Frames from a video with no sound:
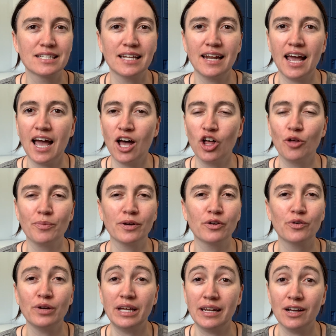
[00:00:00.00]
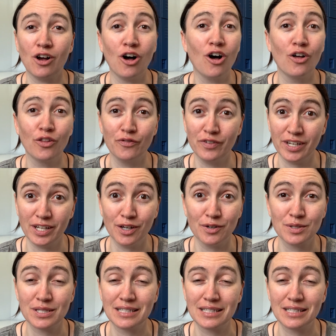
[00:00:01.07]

and help in creating all the videos.